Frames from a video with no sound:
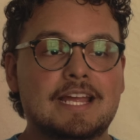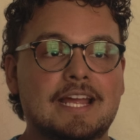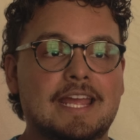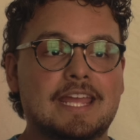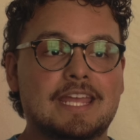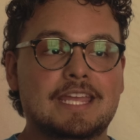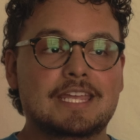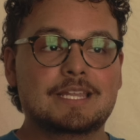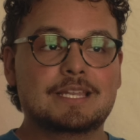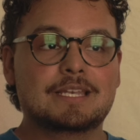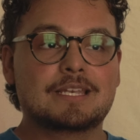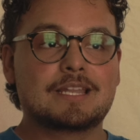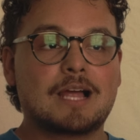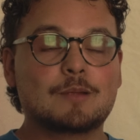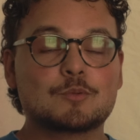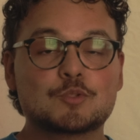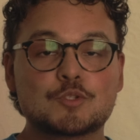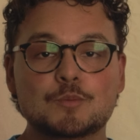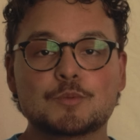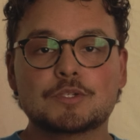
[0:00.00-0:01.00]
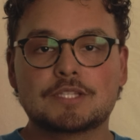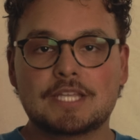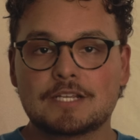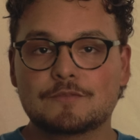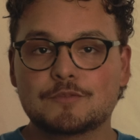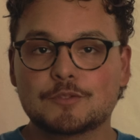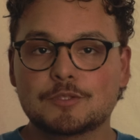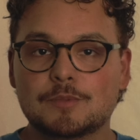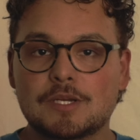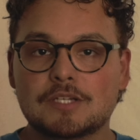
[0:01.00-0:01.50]
And I'm super
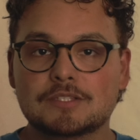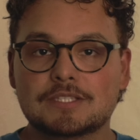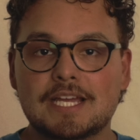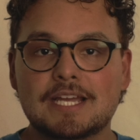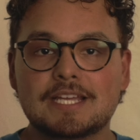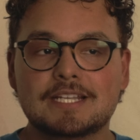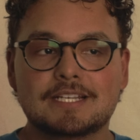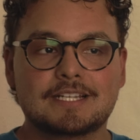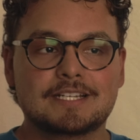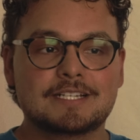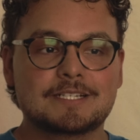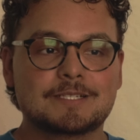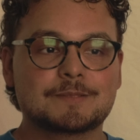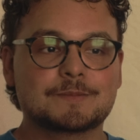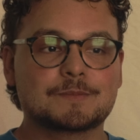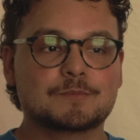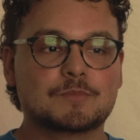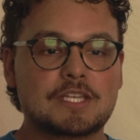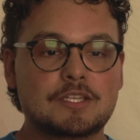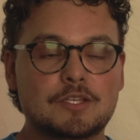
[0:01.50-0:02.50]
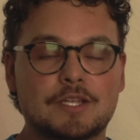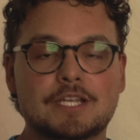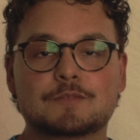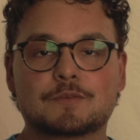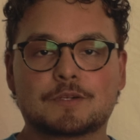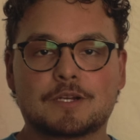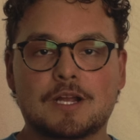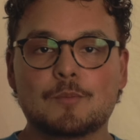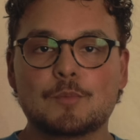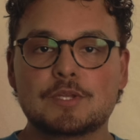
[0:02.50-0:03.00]
thankful about that. Thank you guys
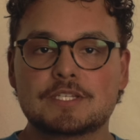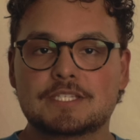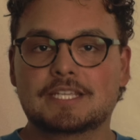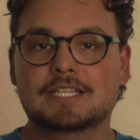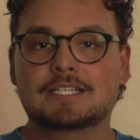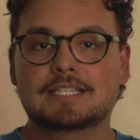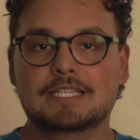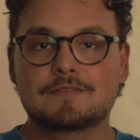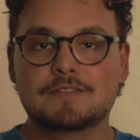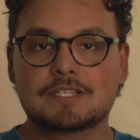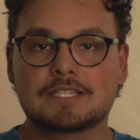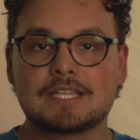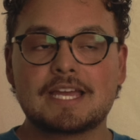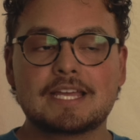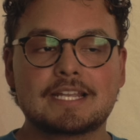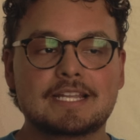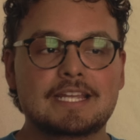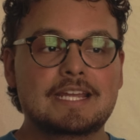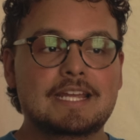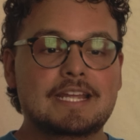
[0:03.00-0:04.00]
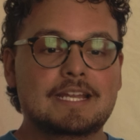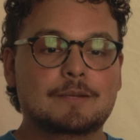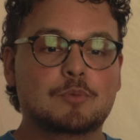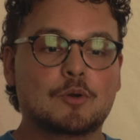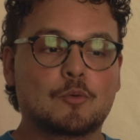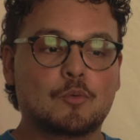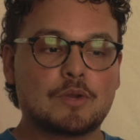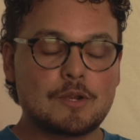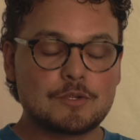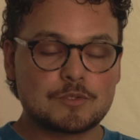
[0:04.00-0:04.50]
for commenting and leaving that.
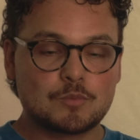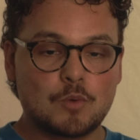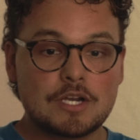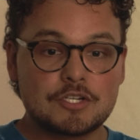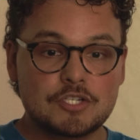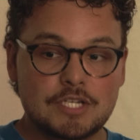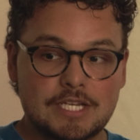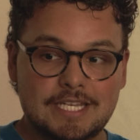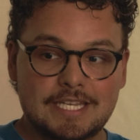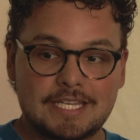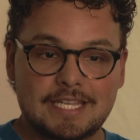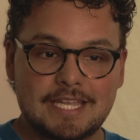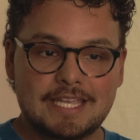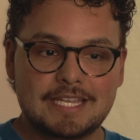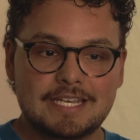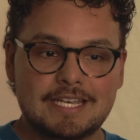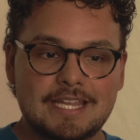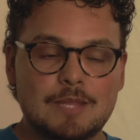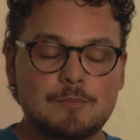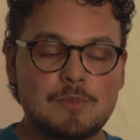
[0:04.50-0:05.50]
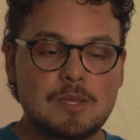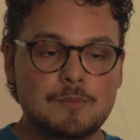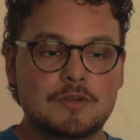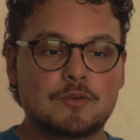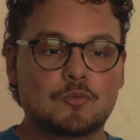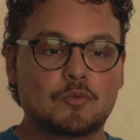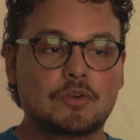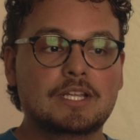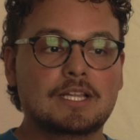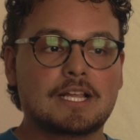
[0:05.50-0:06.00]
But when I was watching it again, it made me
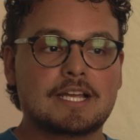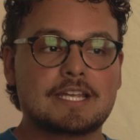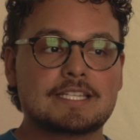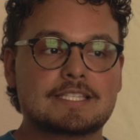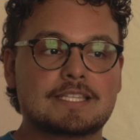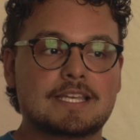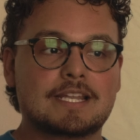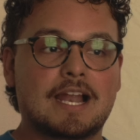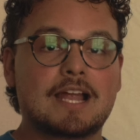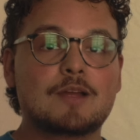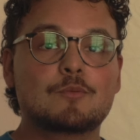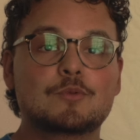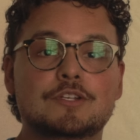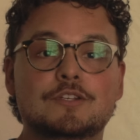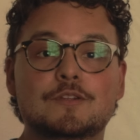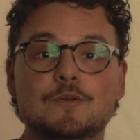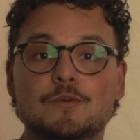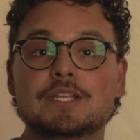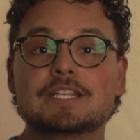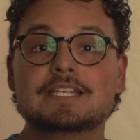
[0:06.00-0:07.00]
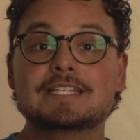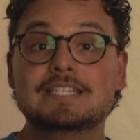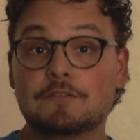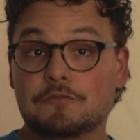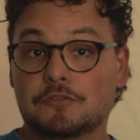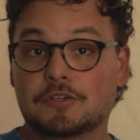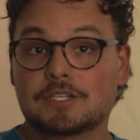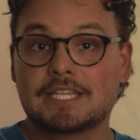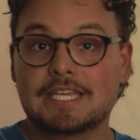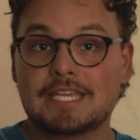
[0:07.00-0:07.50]
realize that I would do it
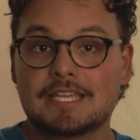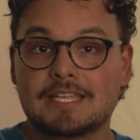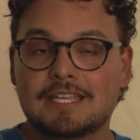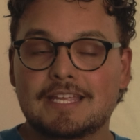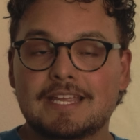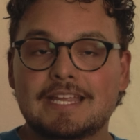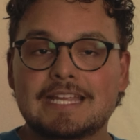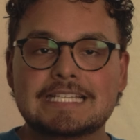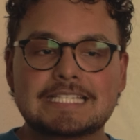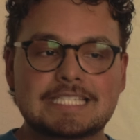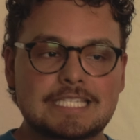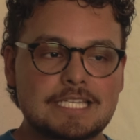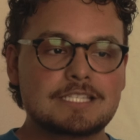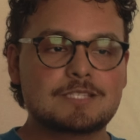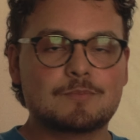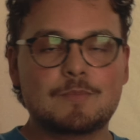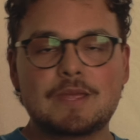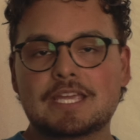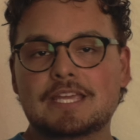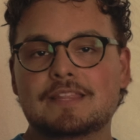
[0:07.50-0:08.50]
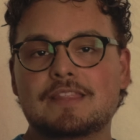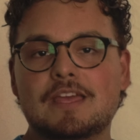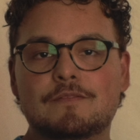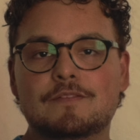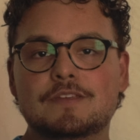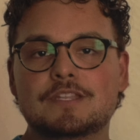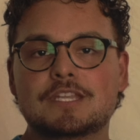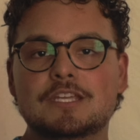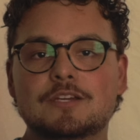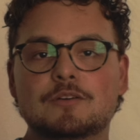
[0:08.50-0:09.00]
differently. Since making that
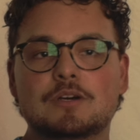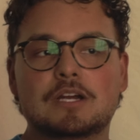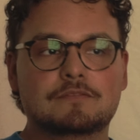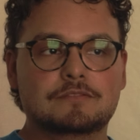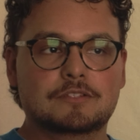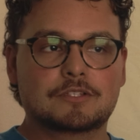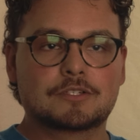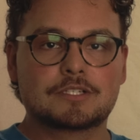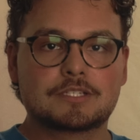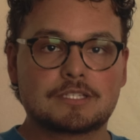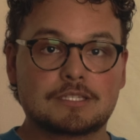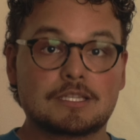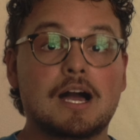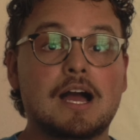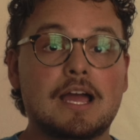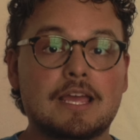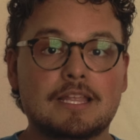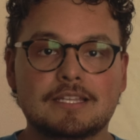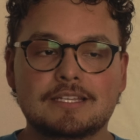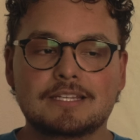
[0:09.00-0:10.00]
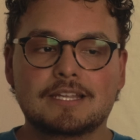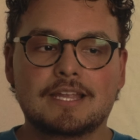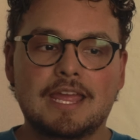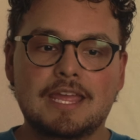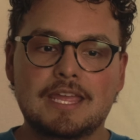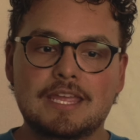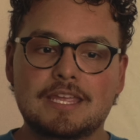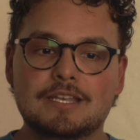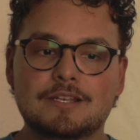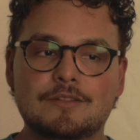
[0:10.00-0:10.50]
video, I've learned a lot.
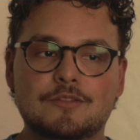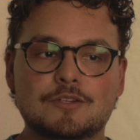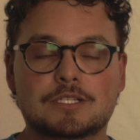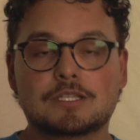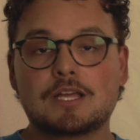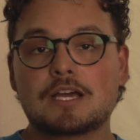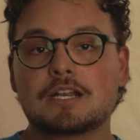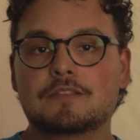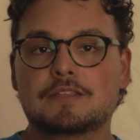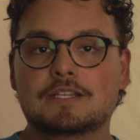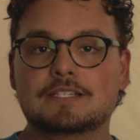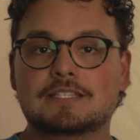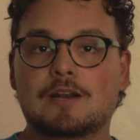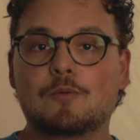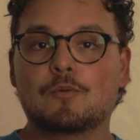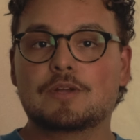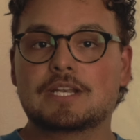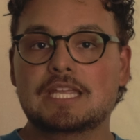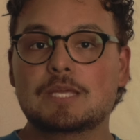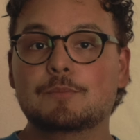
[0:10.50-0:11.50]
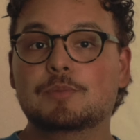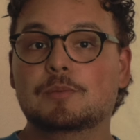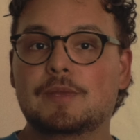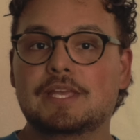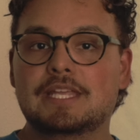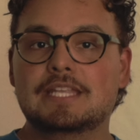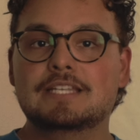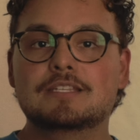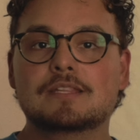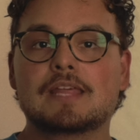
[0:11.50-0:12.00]
And there's a lot of things that I want to
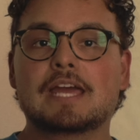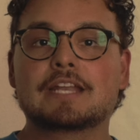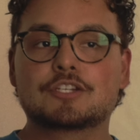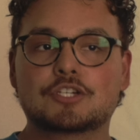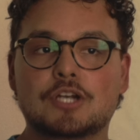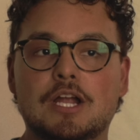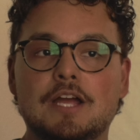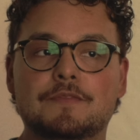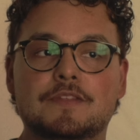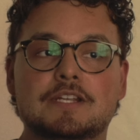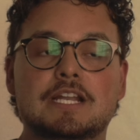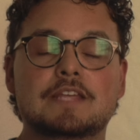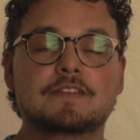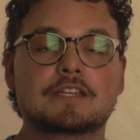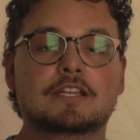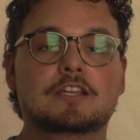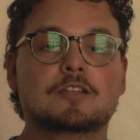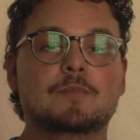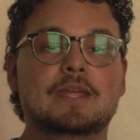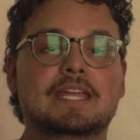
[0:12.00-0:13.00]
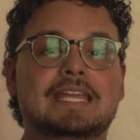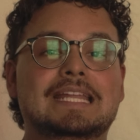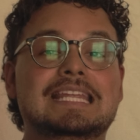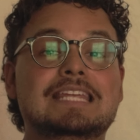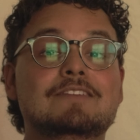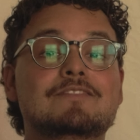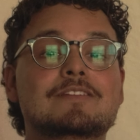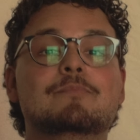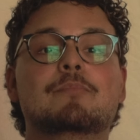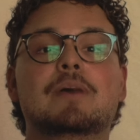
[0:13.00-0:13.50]
implement into that shot that I think can make it
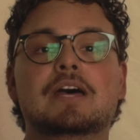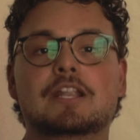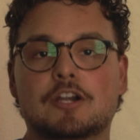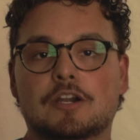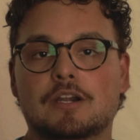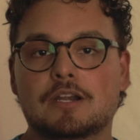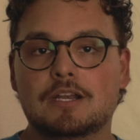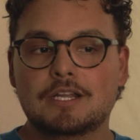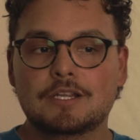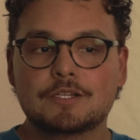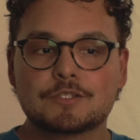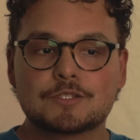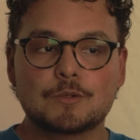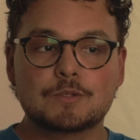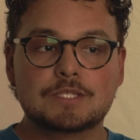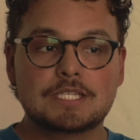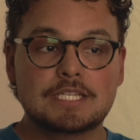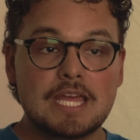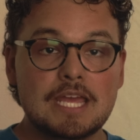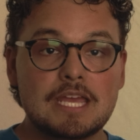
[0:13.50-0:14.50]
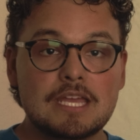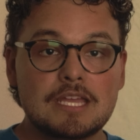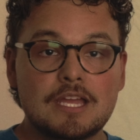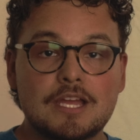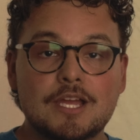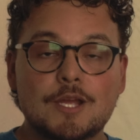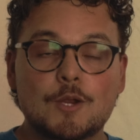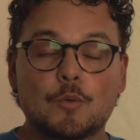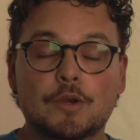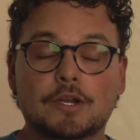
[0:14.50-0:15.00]
even better. So today
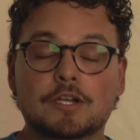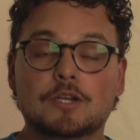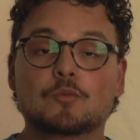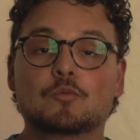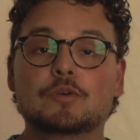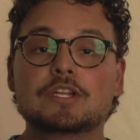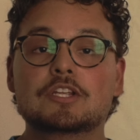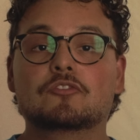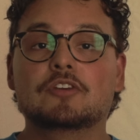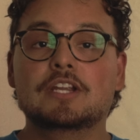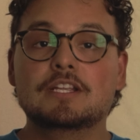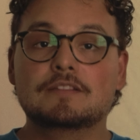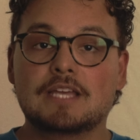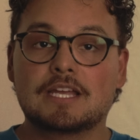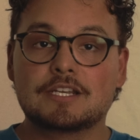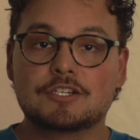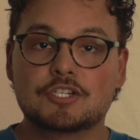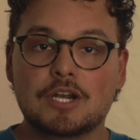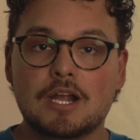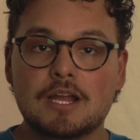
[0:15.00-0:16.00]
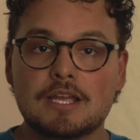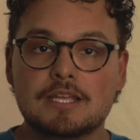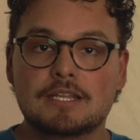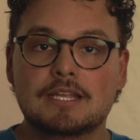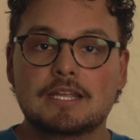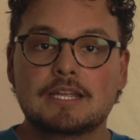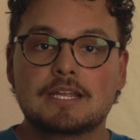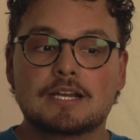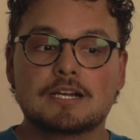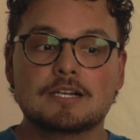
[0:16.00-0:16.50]
we're going to recreate that shot.
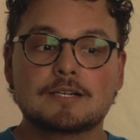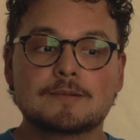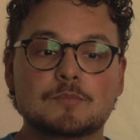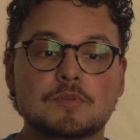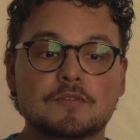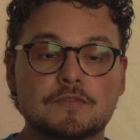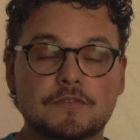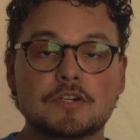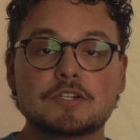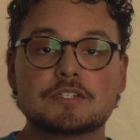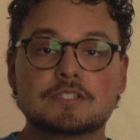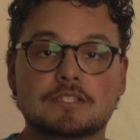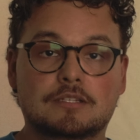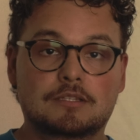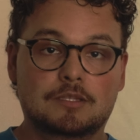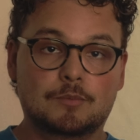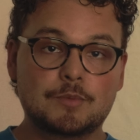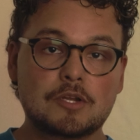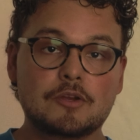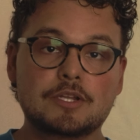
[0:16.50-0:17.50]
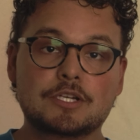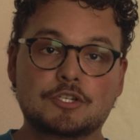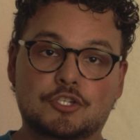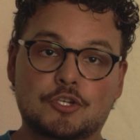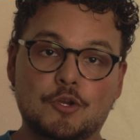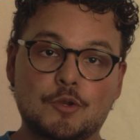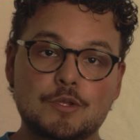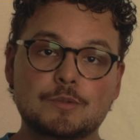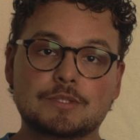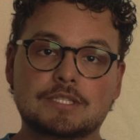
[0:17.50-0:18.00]
But first, let me go ahead and
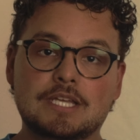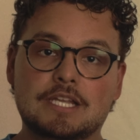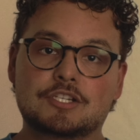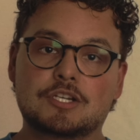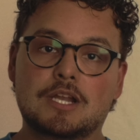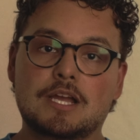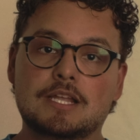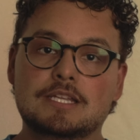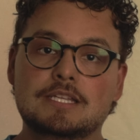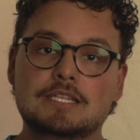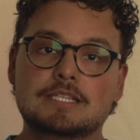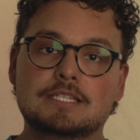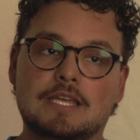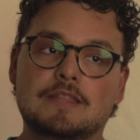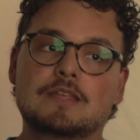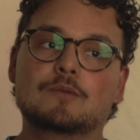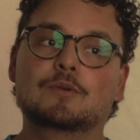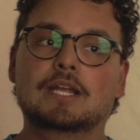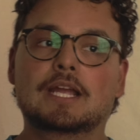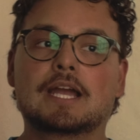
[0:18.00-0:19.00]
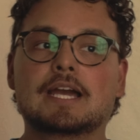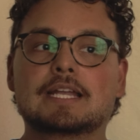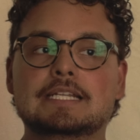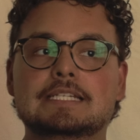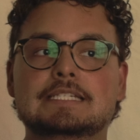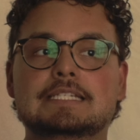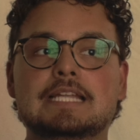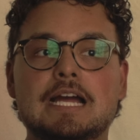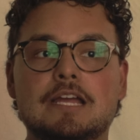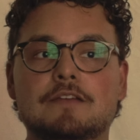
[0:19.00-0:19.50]
show you what that shot is, and then we can kind
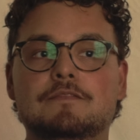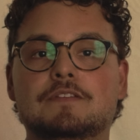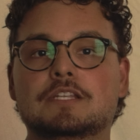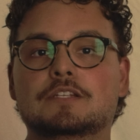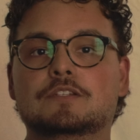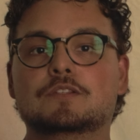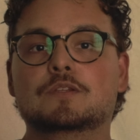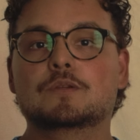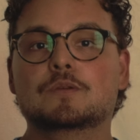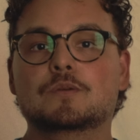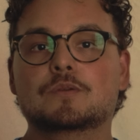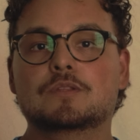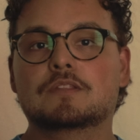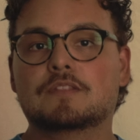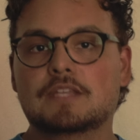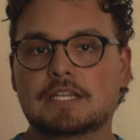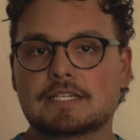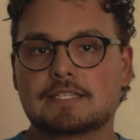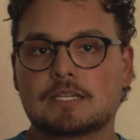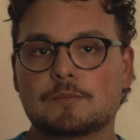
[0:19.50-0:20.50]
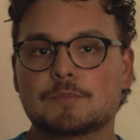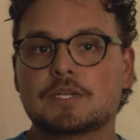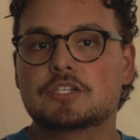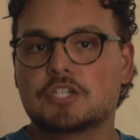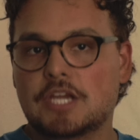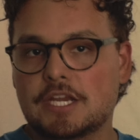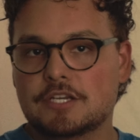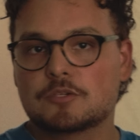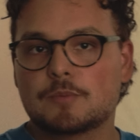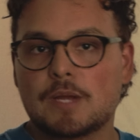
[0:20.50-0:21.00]
of dive into the things that I'm going to
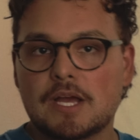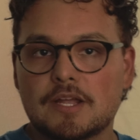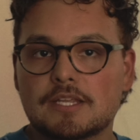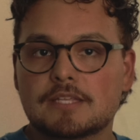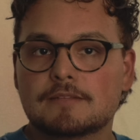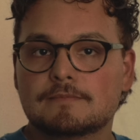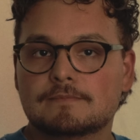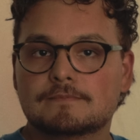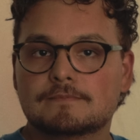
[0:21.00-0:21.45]
change about it.